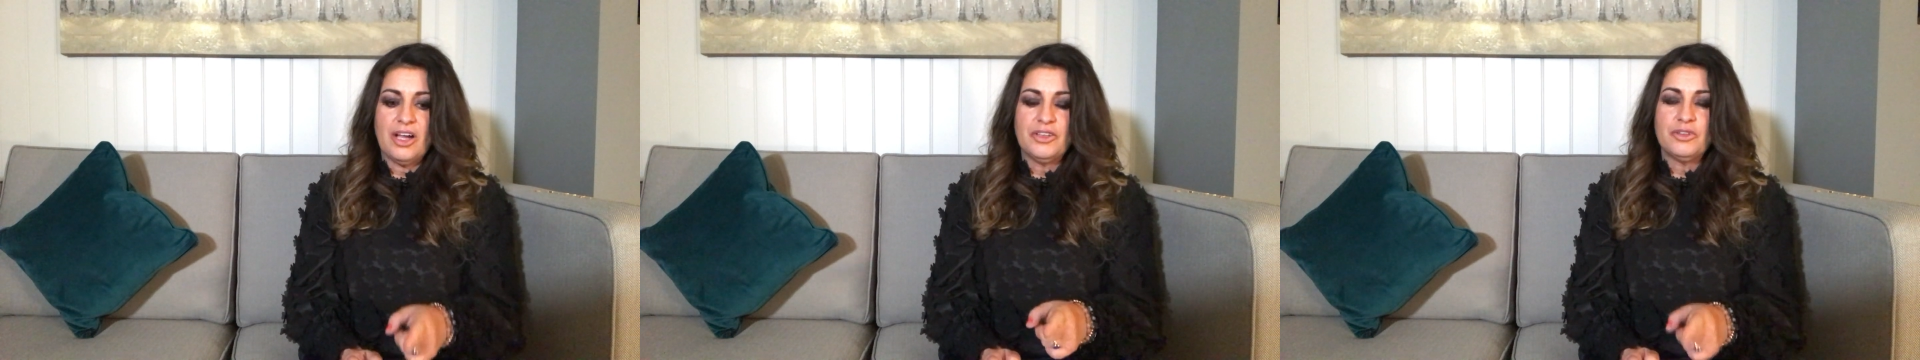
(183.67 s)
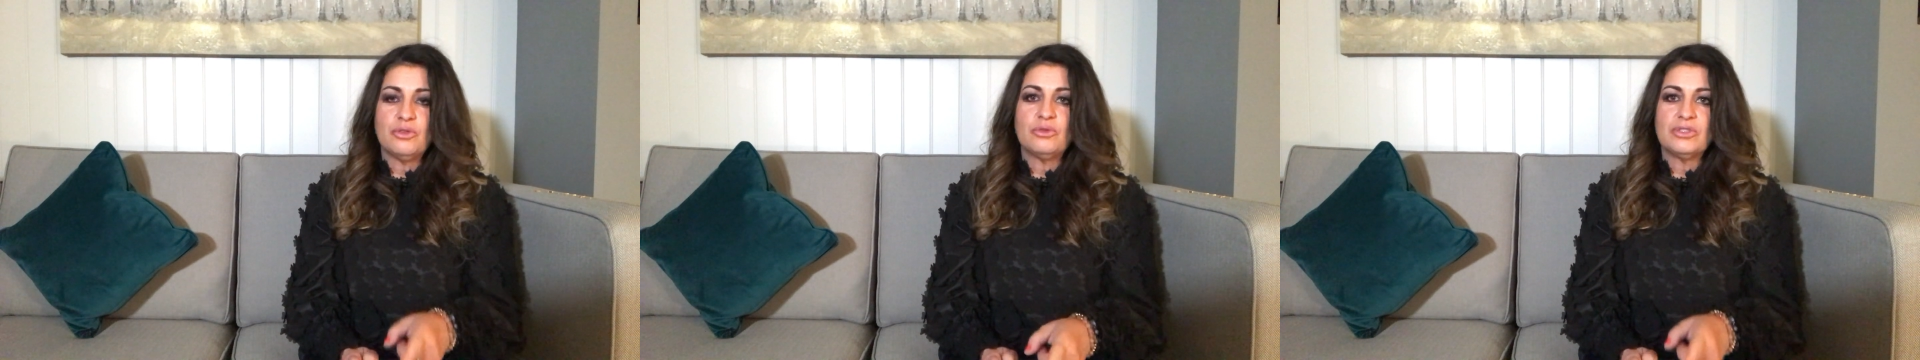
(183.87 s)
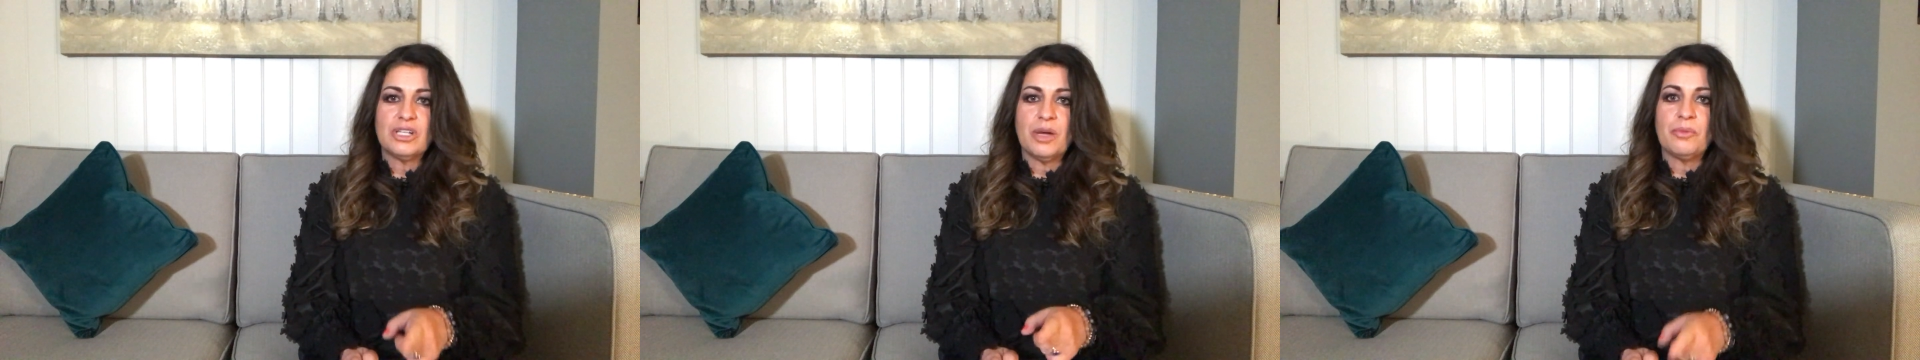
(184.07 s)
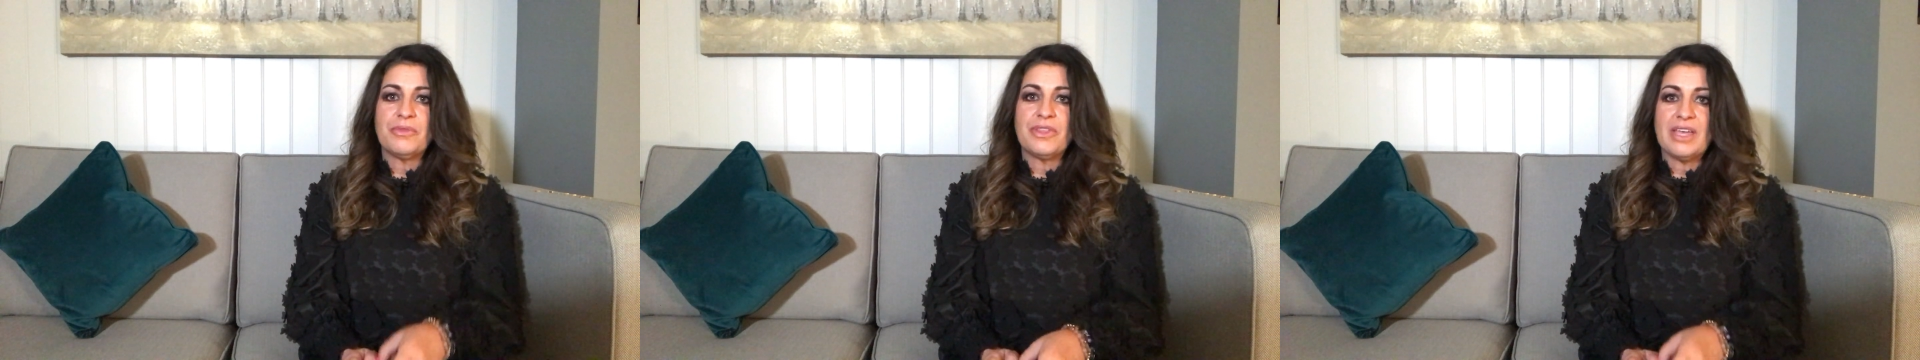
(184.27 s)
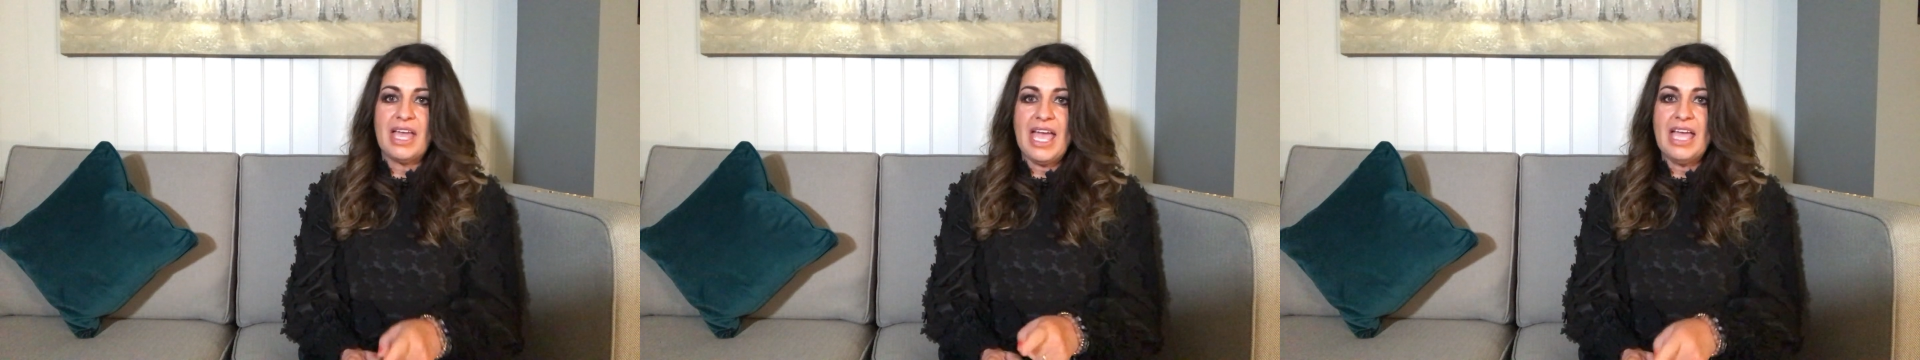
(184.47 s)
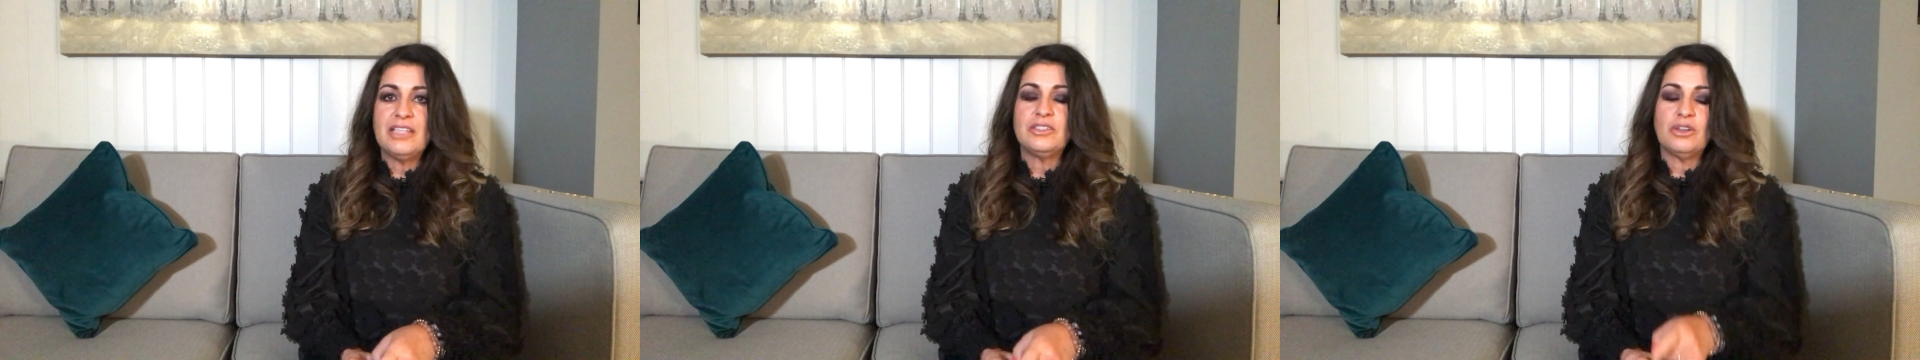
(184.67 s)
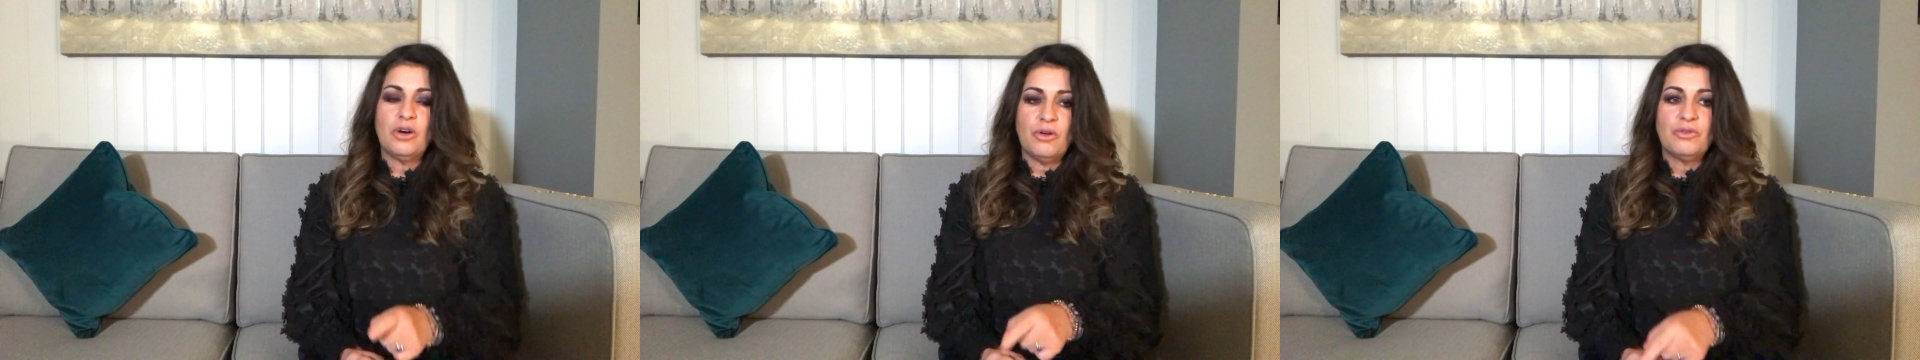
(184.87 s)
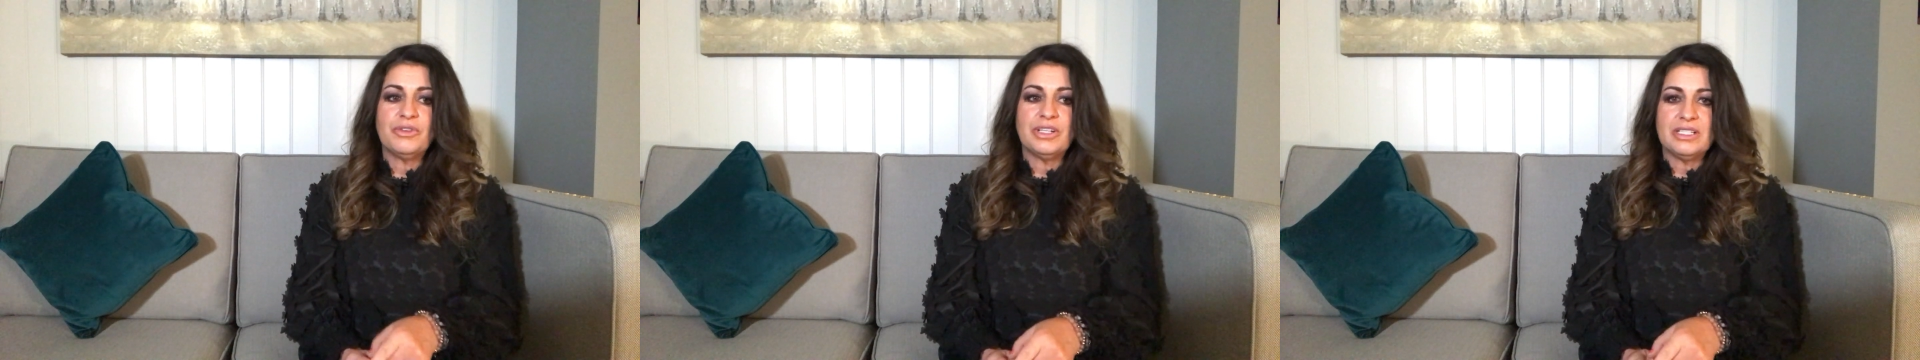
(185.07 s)
called up the head
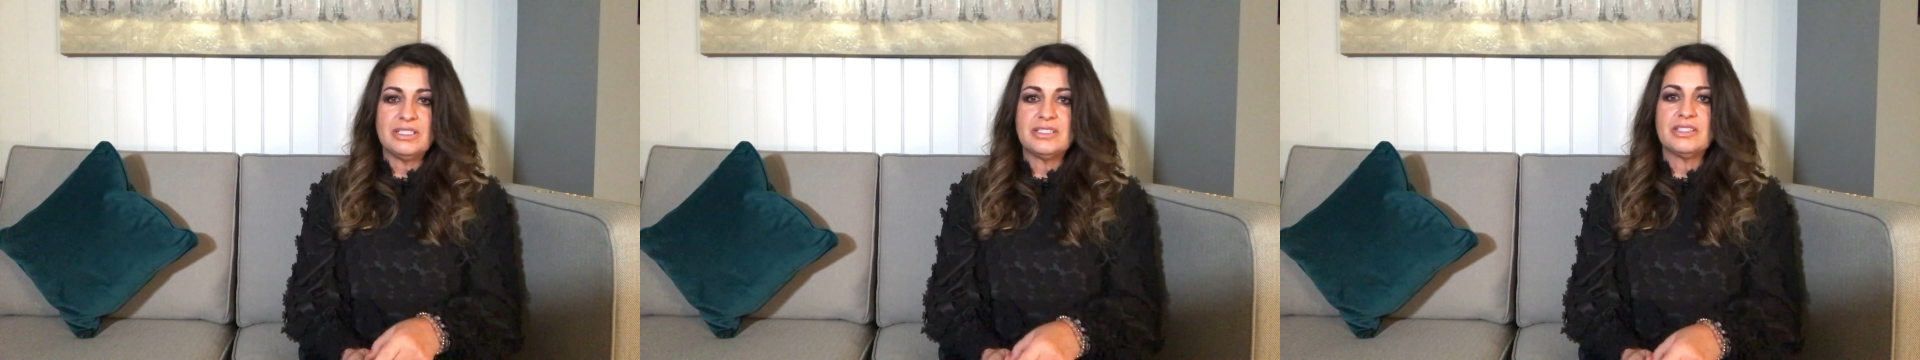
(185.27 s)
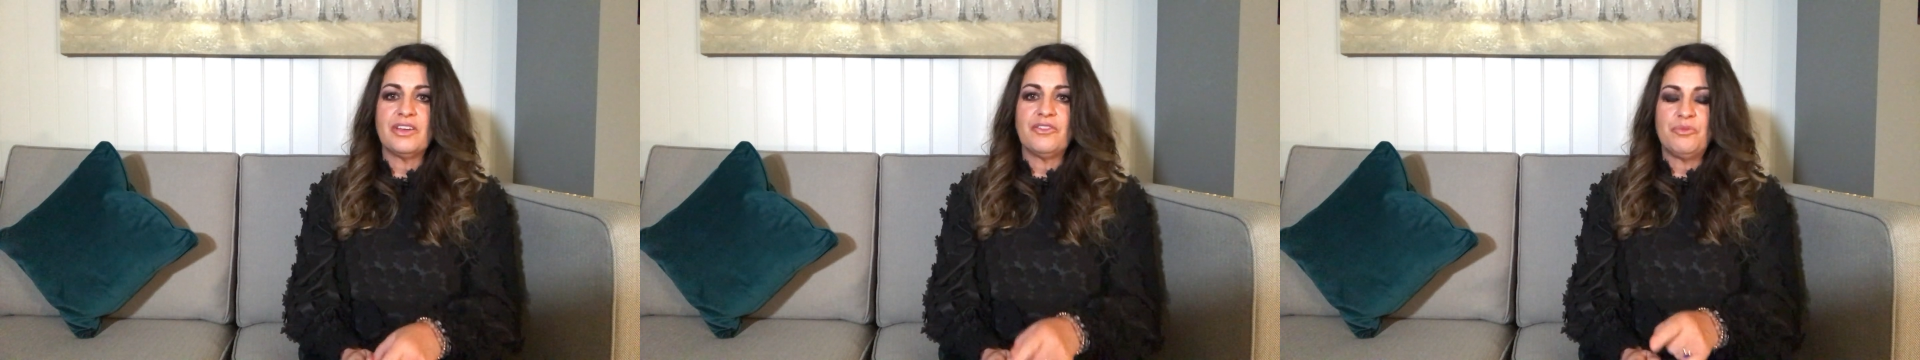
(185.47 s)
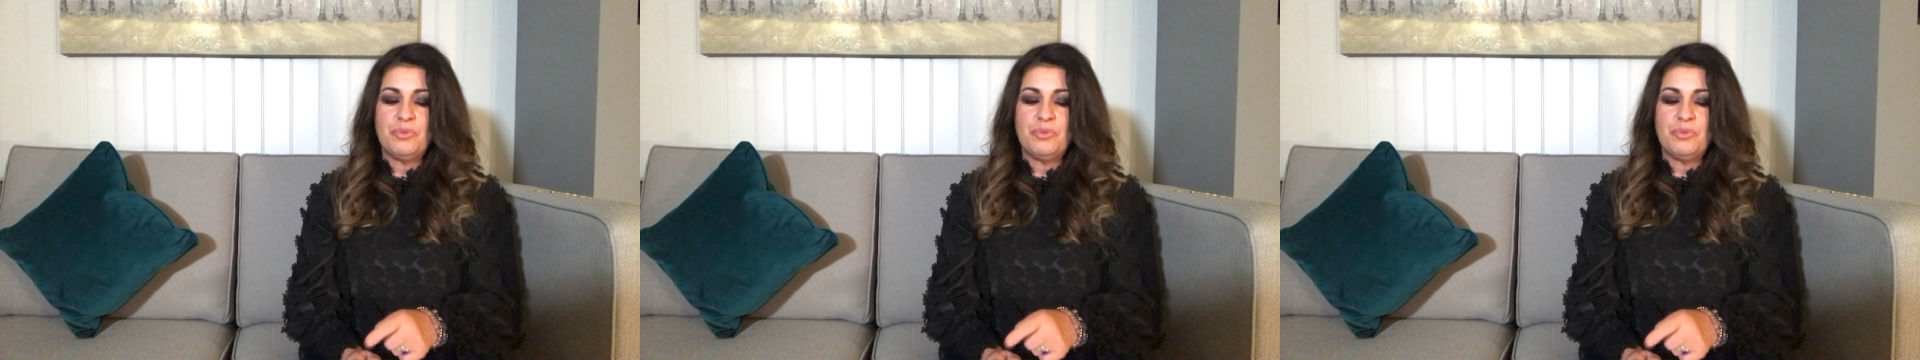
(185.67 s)
office of